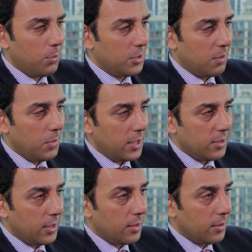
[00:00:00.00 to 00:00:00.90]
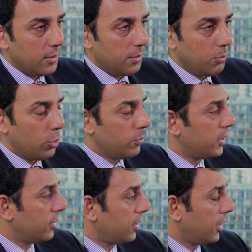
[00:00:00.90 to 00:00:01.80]
That was an amazing
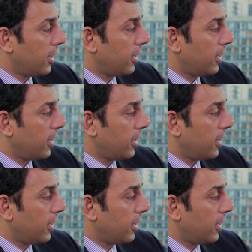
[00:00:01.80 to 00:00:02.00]
moment.